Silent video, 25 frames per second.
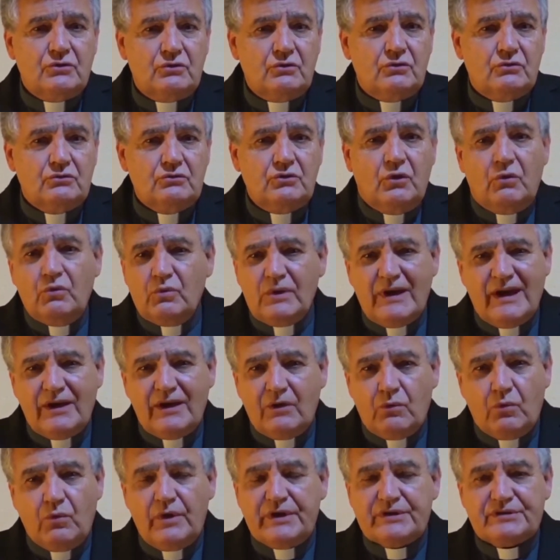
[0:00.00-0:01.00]
has
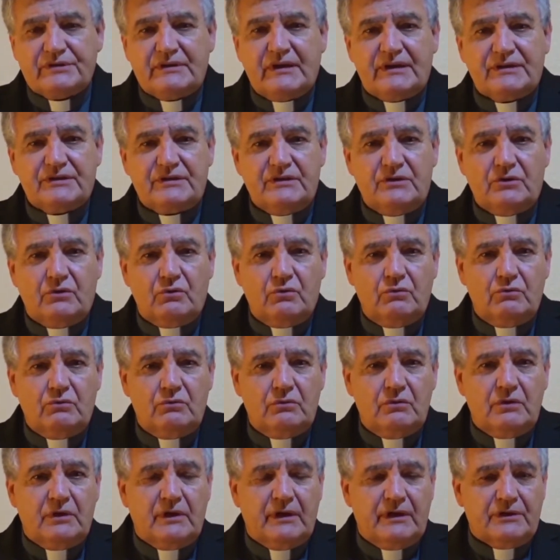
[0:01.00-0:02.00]
made not a survey
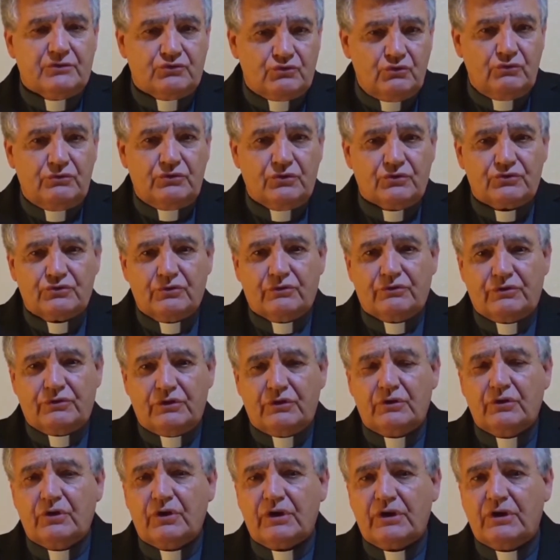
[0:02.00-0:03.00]
but a serious
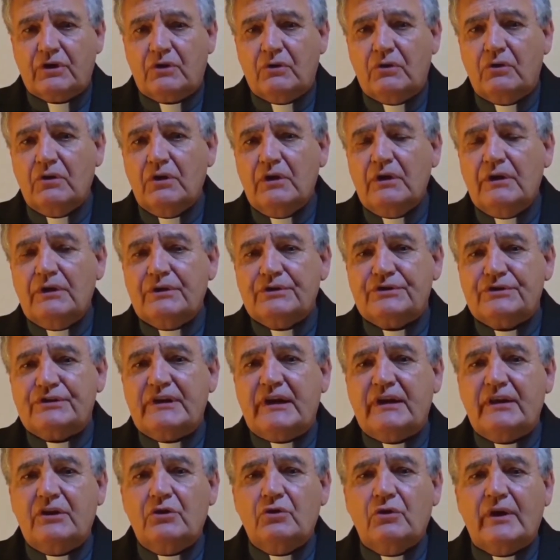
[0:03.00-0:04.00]
sociological
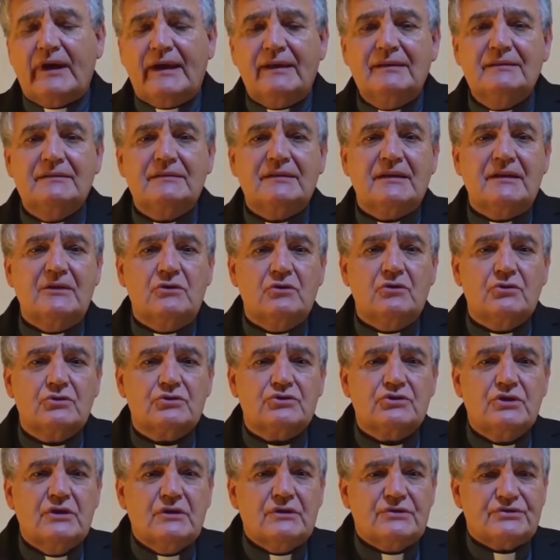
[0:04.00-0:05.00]
study among
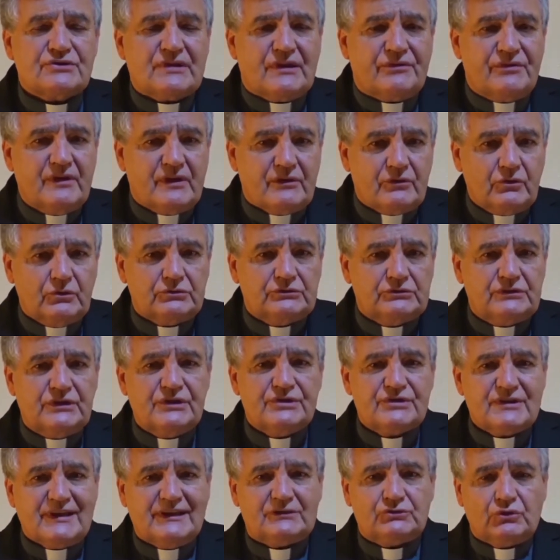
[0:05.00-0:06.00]
Catholic priests
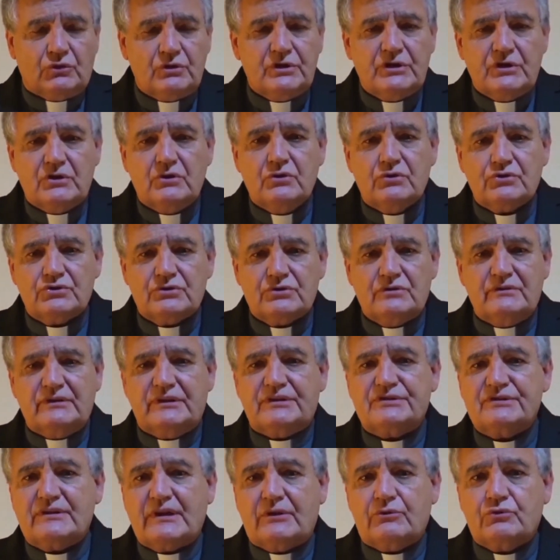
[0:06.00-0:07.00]
in the United
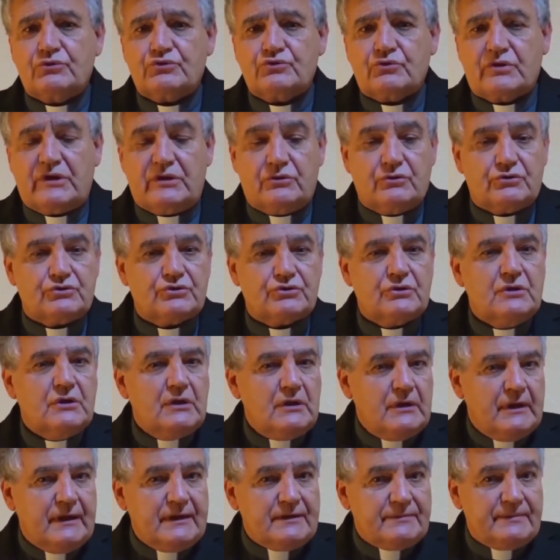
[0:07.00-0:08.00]
States.
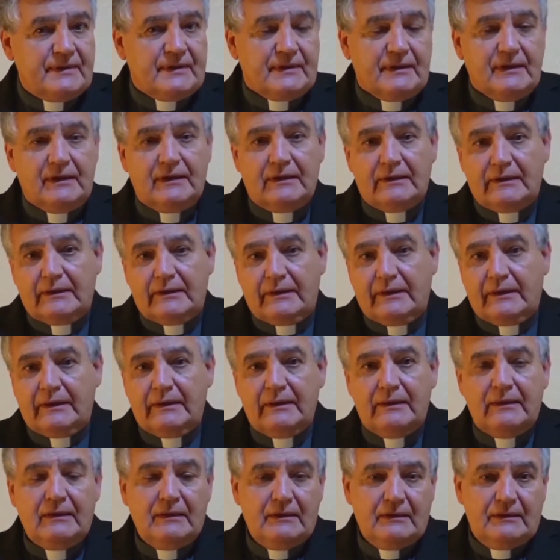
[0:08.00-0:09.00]
It is
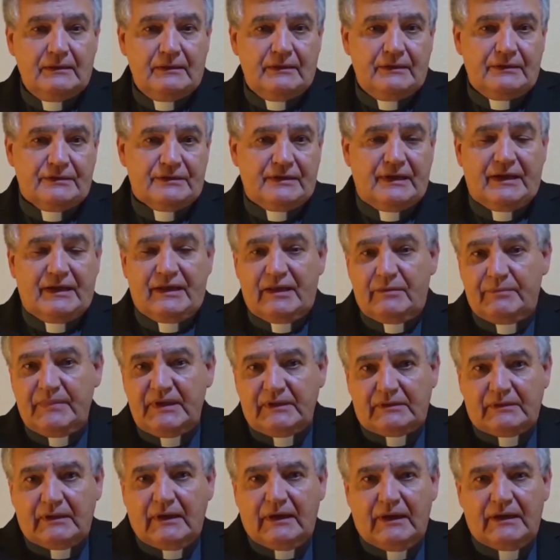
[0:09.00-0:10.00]
true that it is
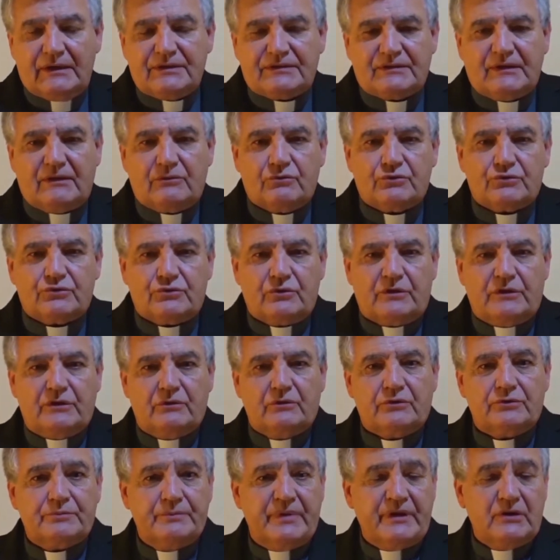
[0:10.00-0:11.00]
limited to the United
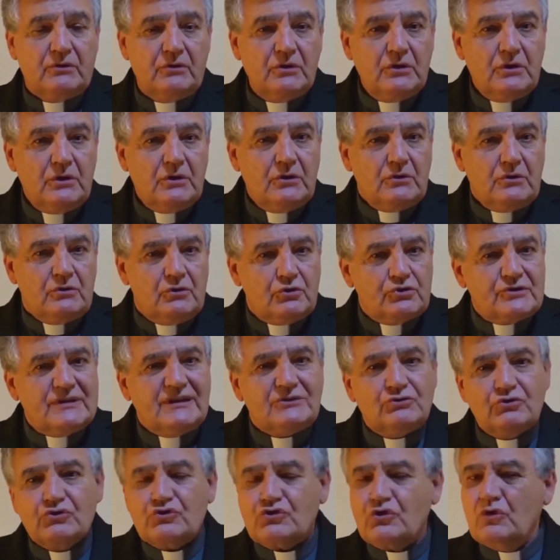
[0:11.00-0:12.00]
States, but the
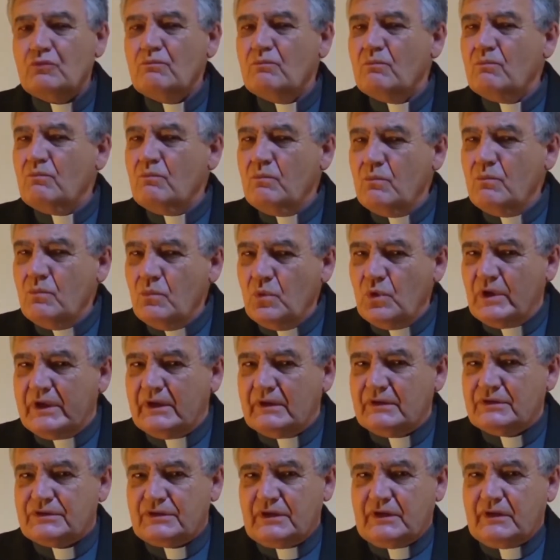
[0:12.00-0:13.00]
data are
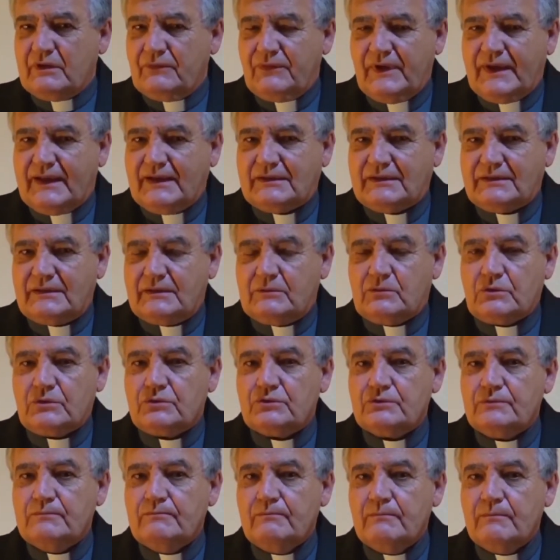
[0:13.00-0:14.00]
very
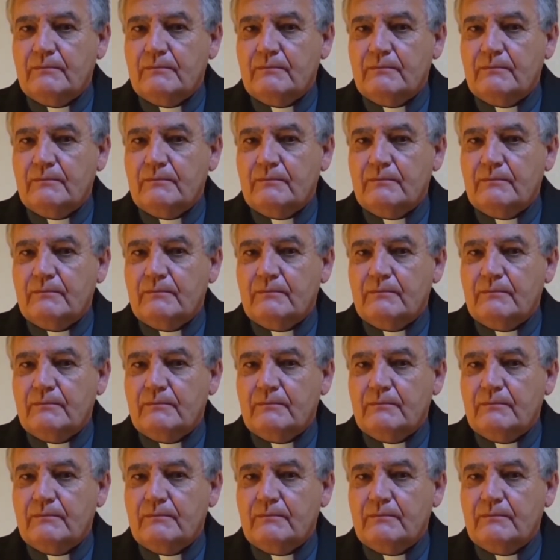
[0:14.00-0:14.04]
significant.